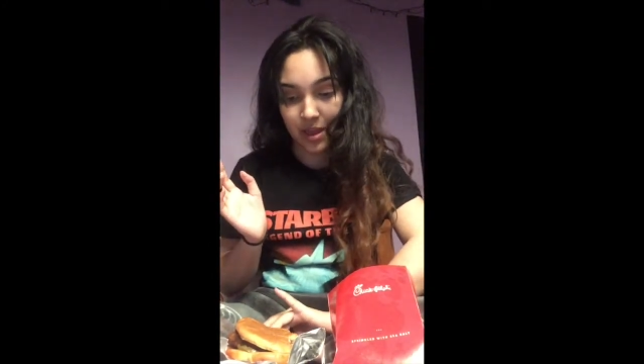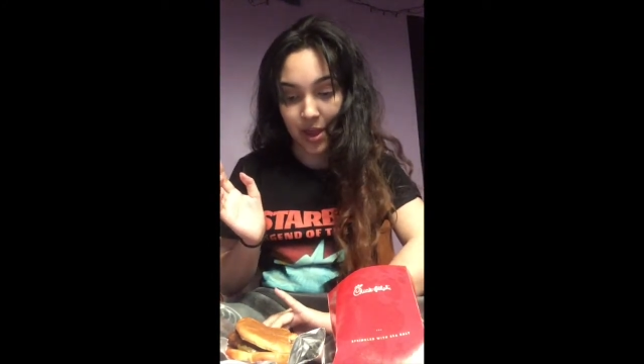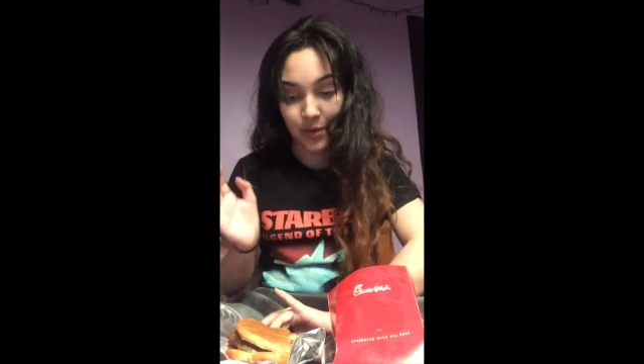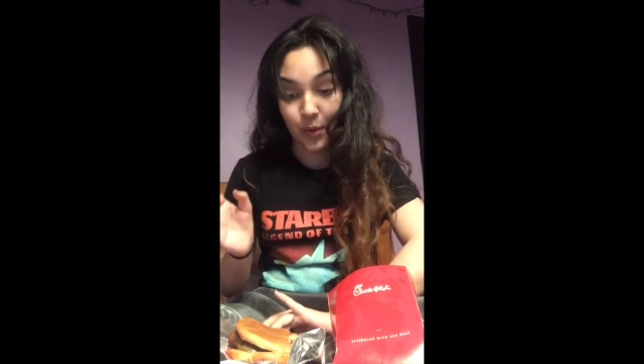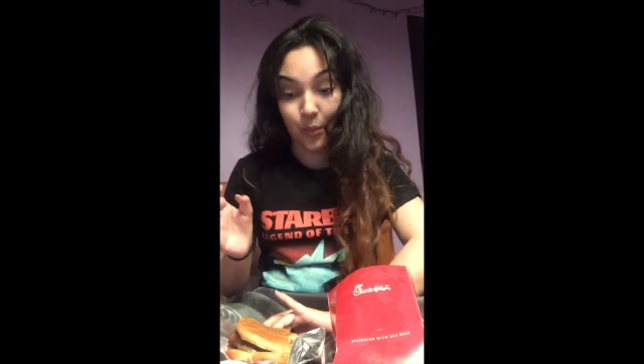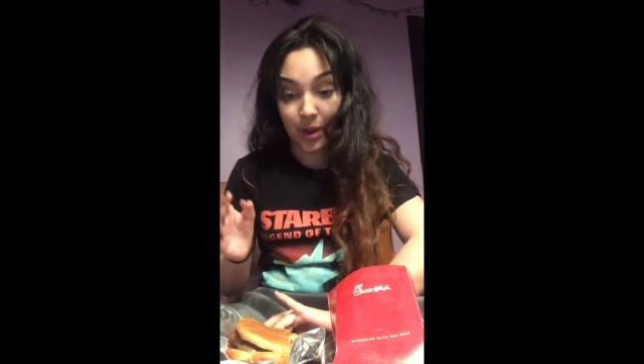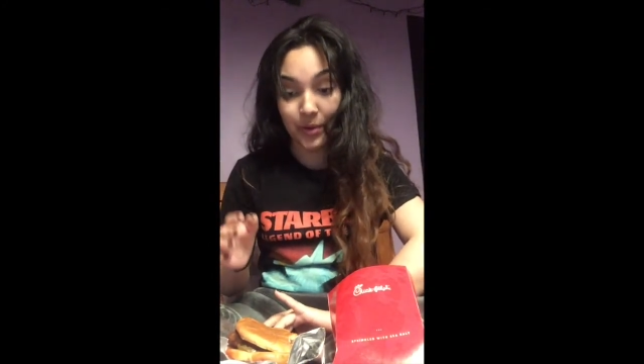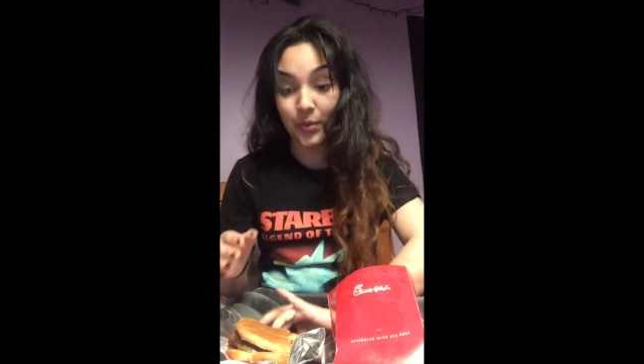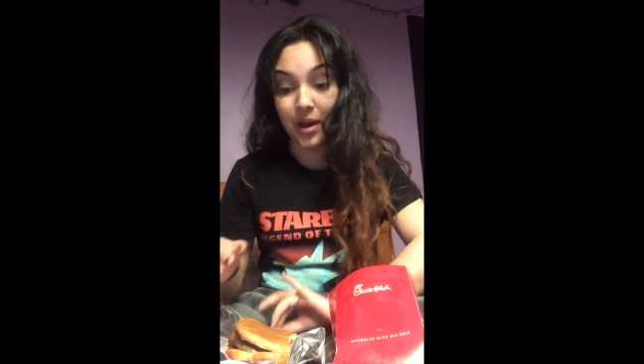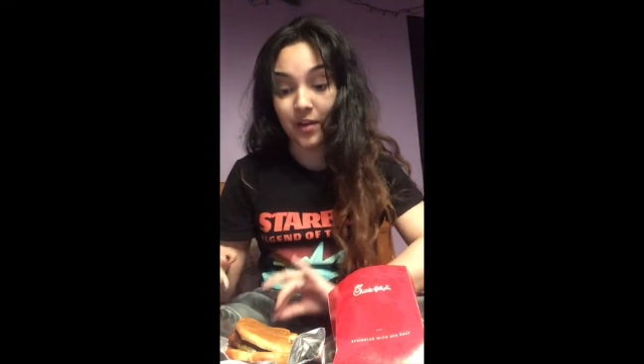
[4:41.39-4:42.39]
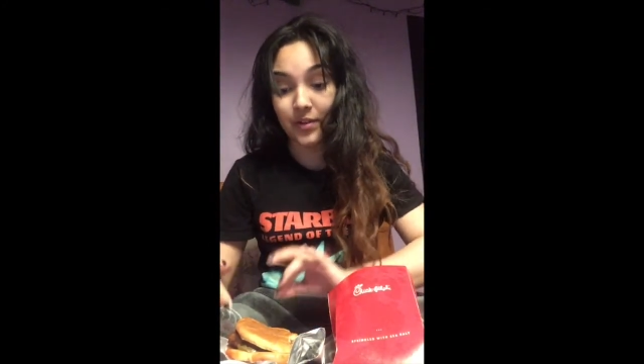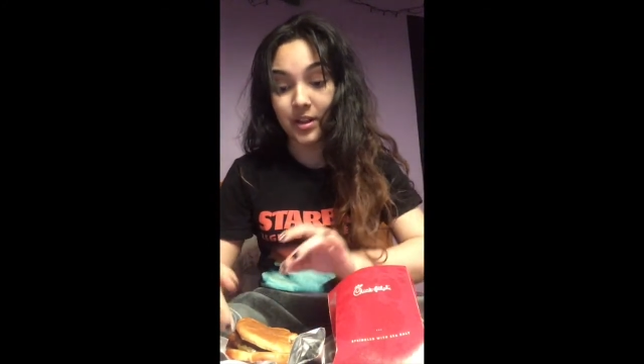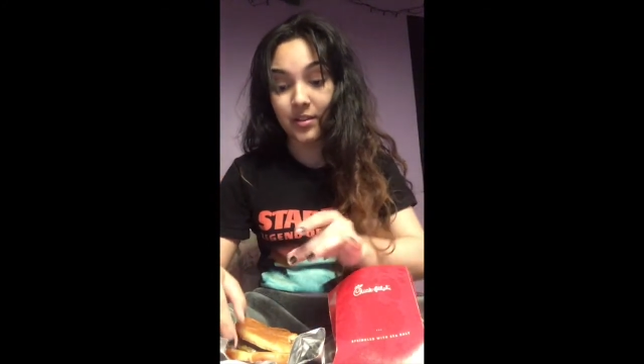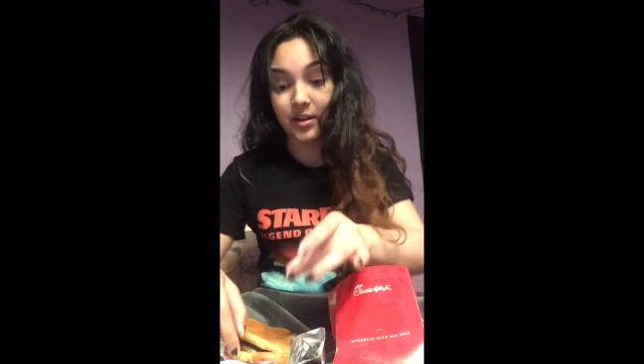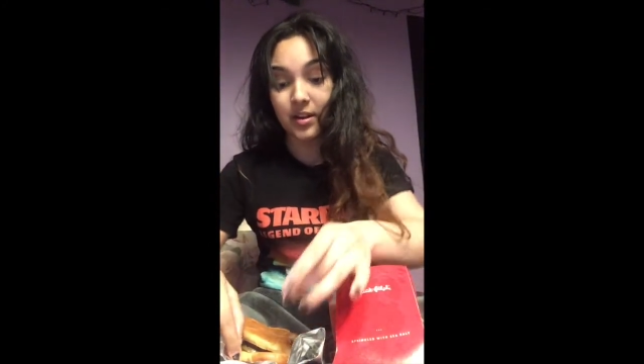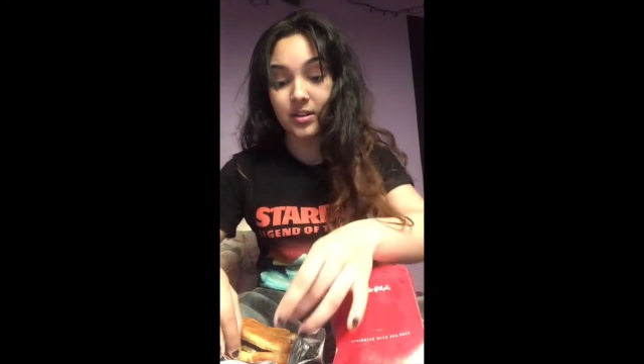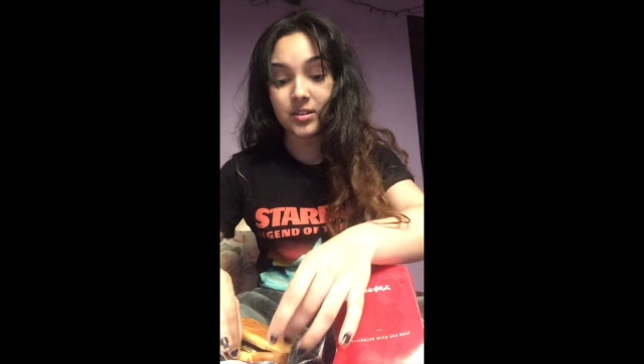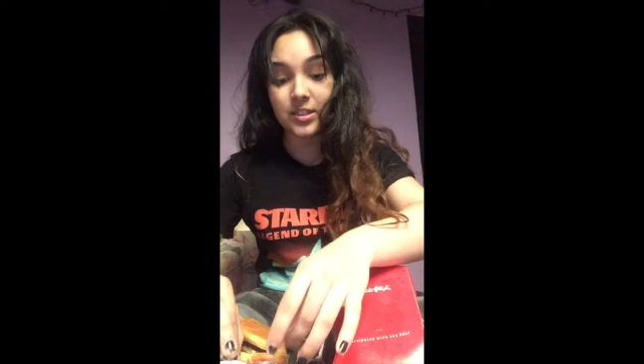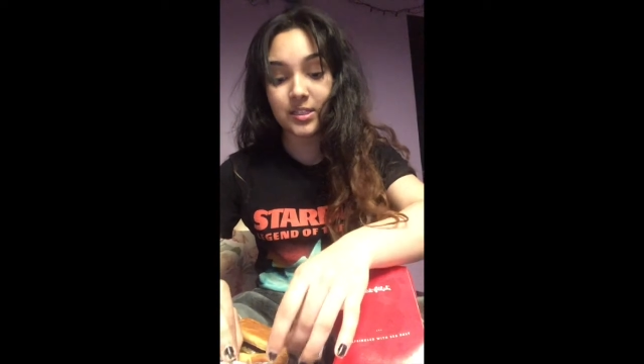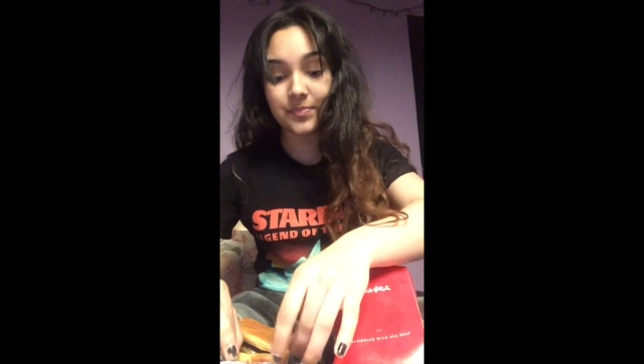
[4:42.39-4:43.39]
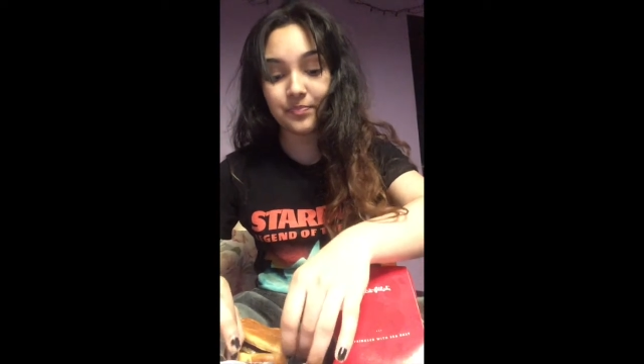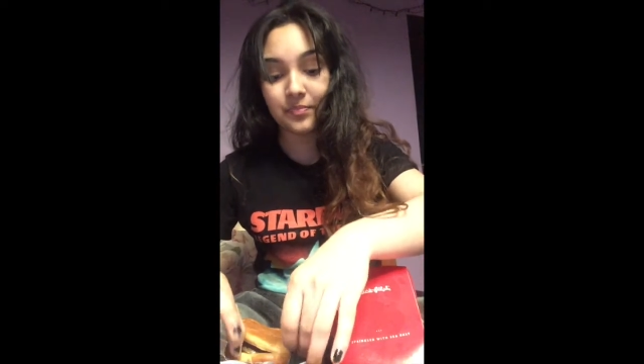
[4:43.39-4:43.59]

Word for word: I don't know why we don't have anything nice here.